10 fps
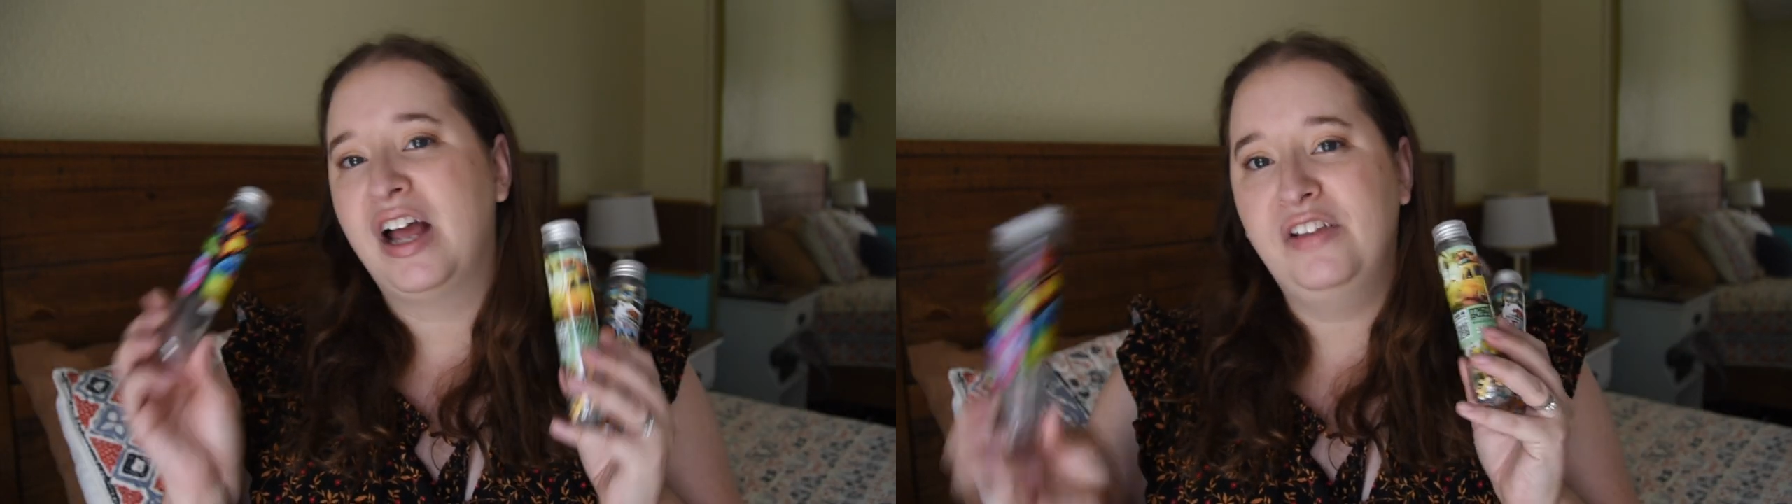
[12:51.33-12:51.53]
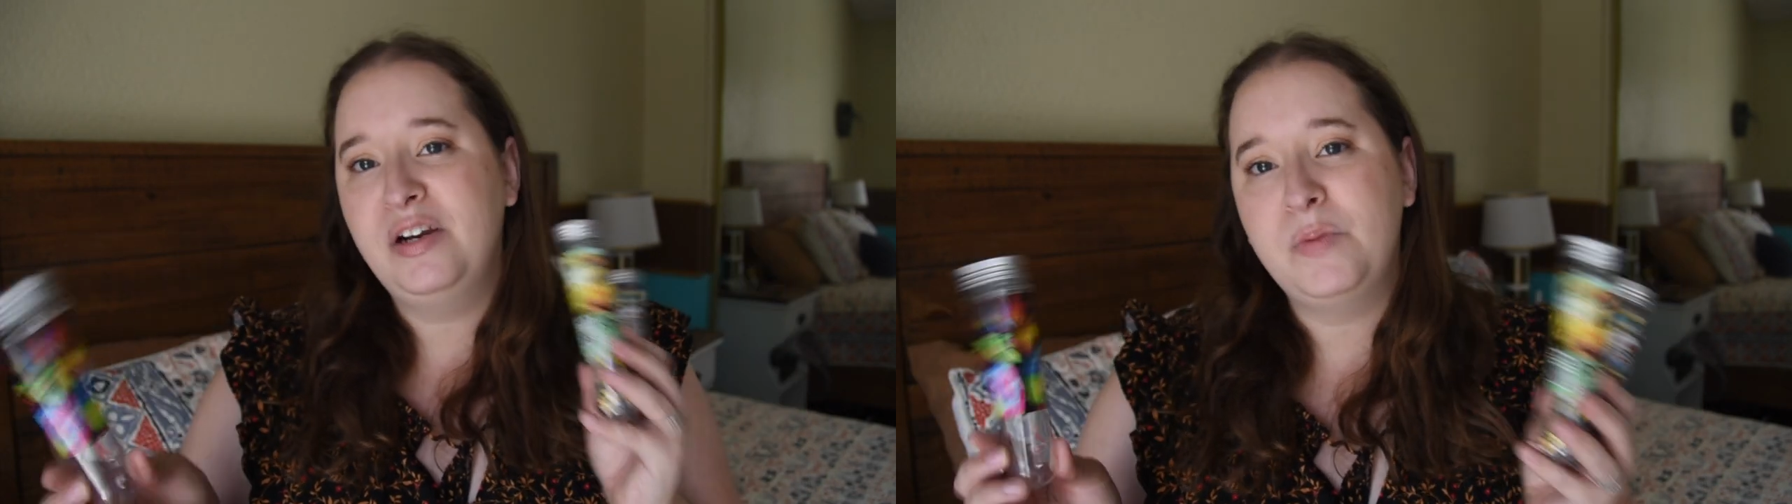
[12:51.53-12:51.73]

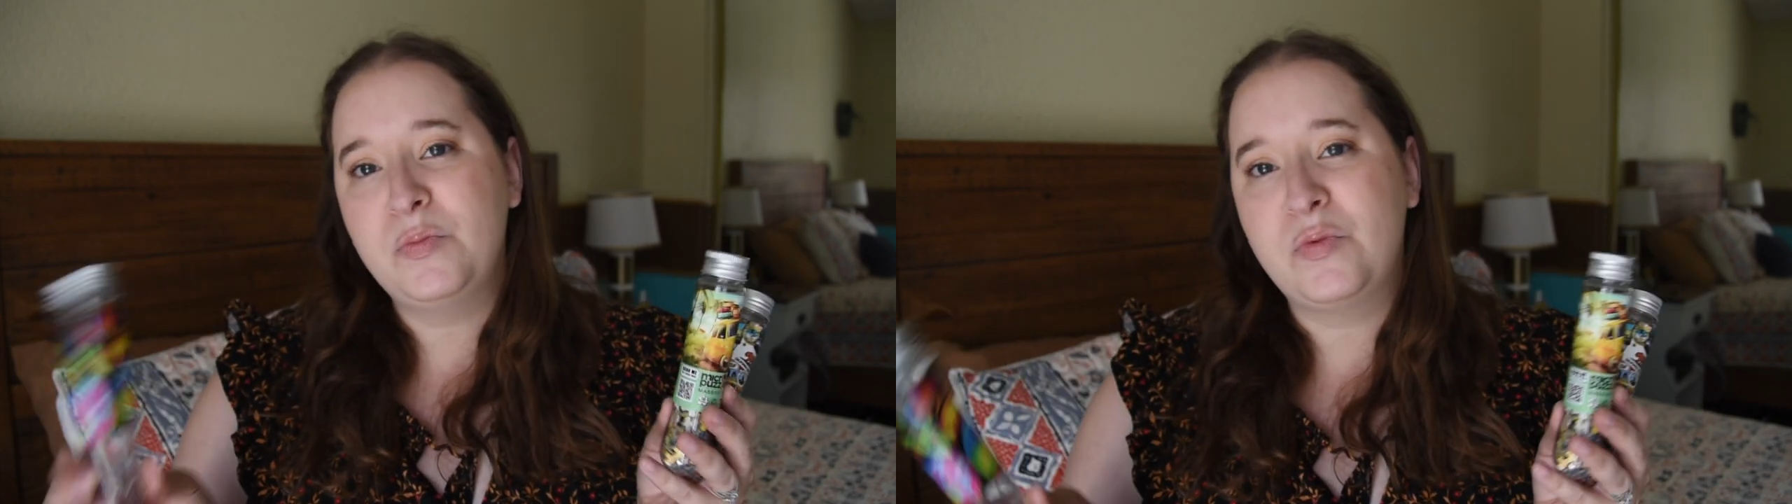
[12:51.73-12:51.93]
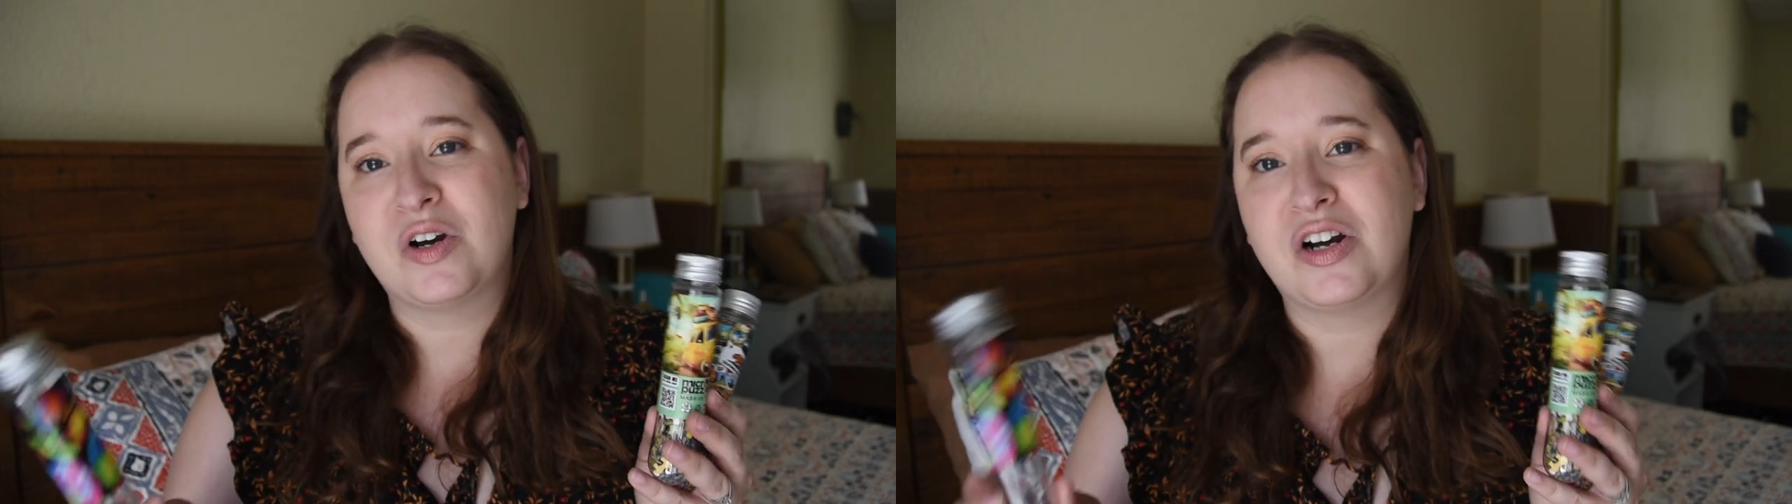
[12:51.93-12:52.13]
a little bit
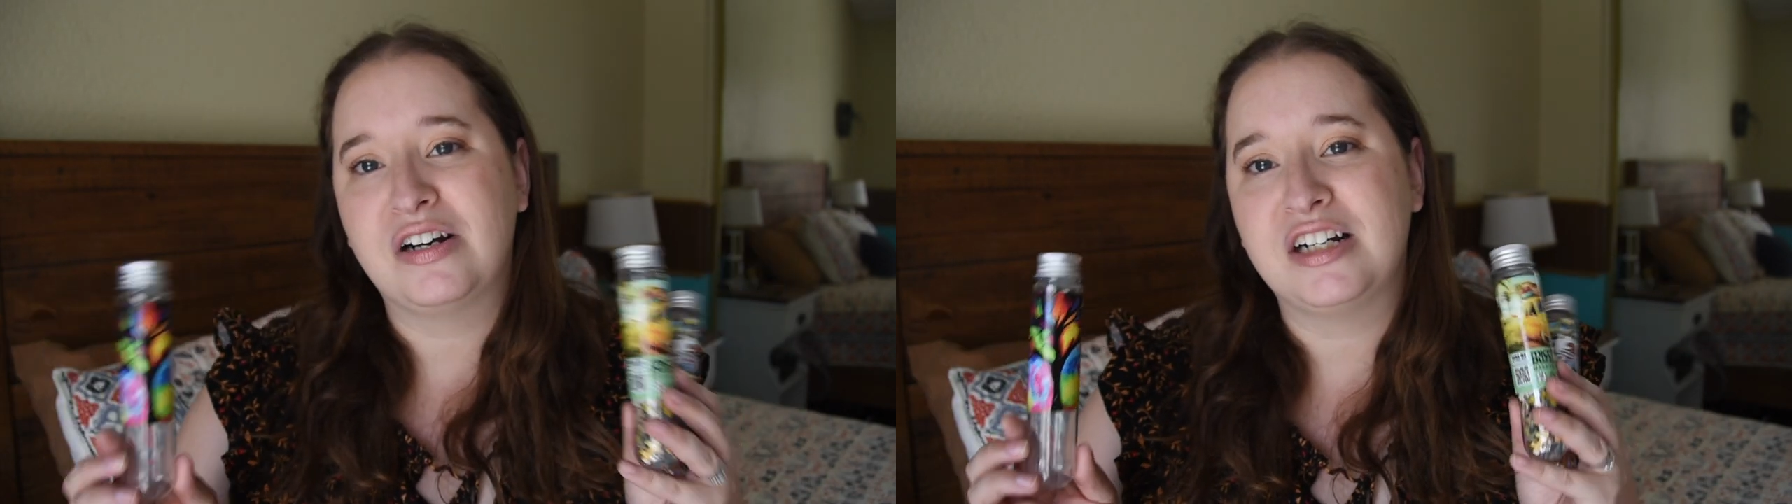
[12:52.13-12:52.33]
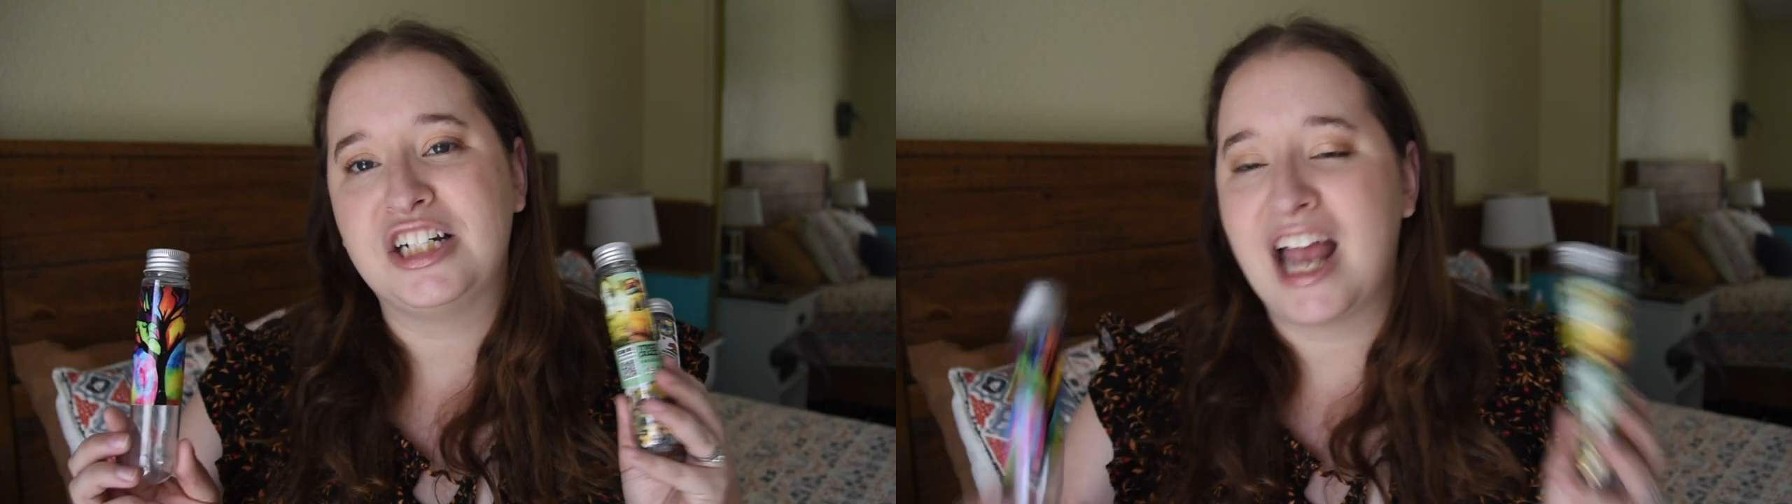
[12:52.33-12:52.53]

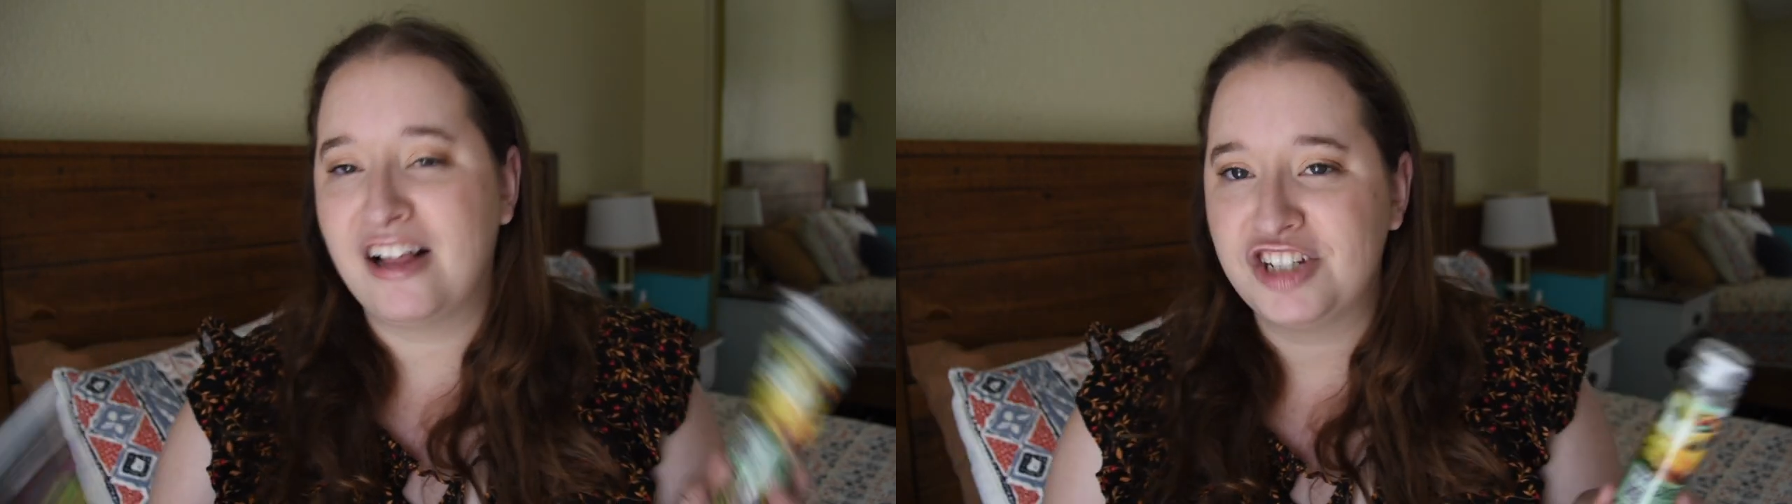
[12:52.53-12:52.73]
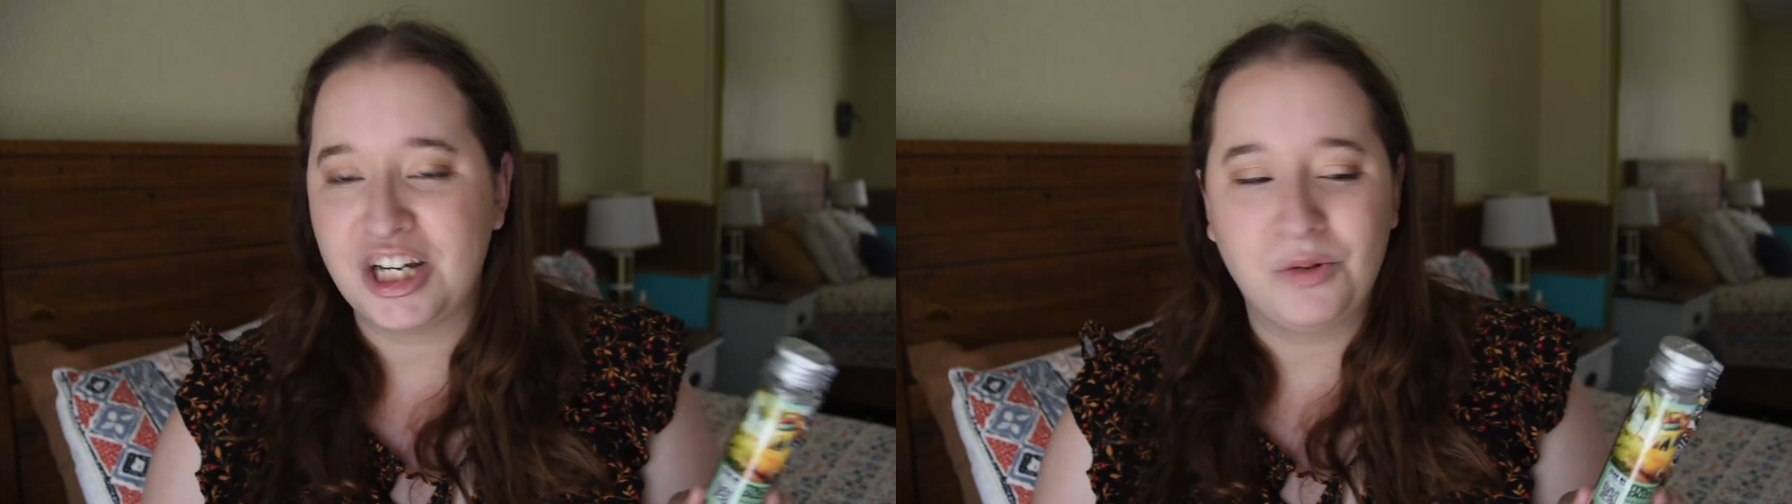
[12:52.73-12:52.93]
more
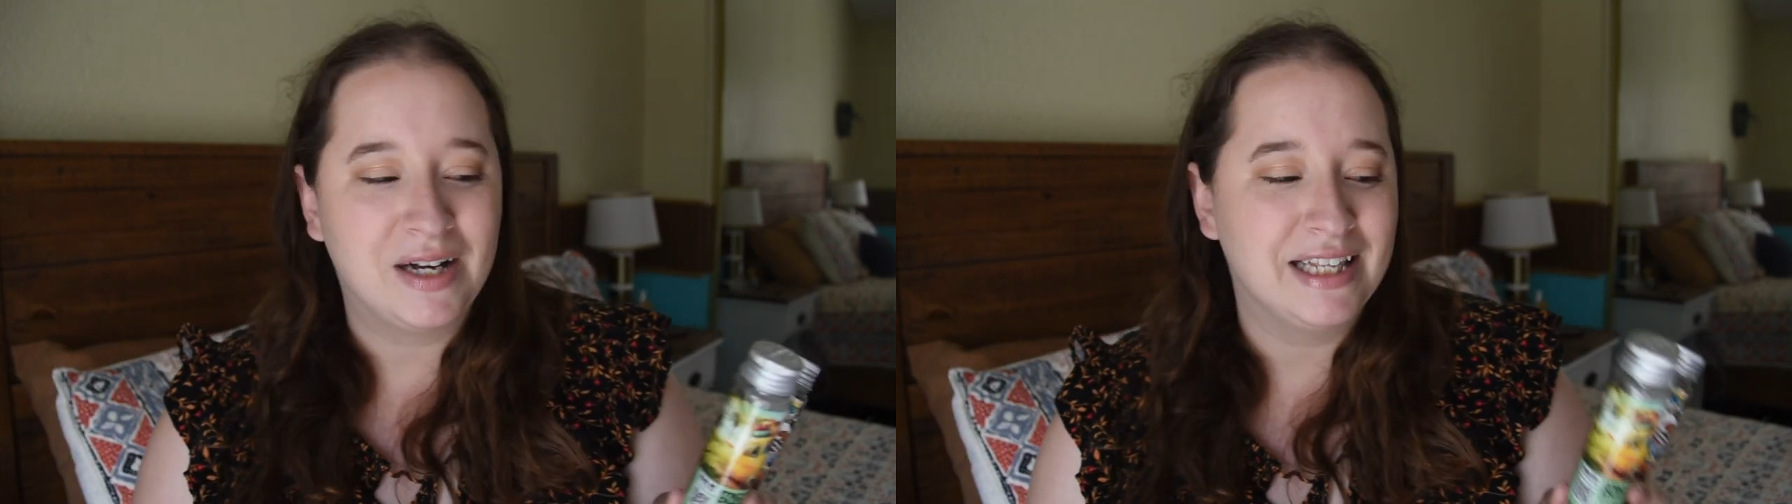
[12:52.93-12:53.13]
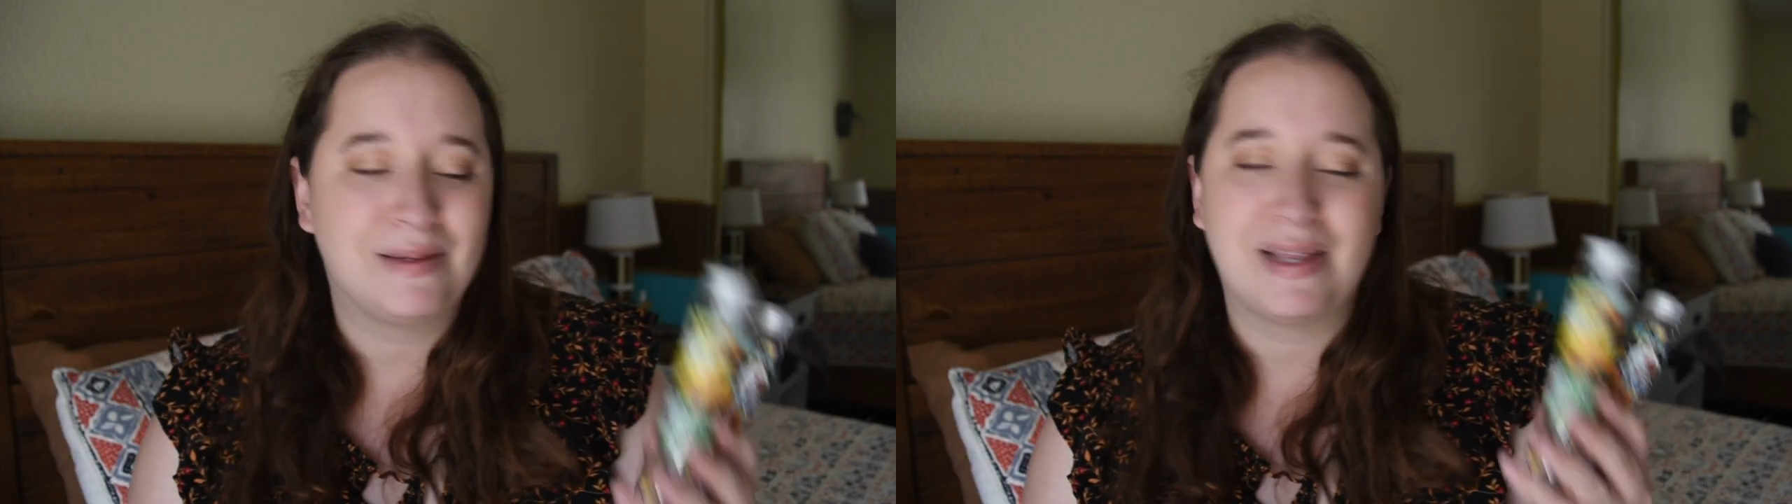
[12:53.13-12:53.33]
challenging ones.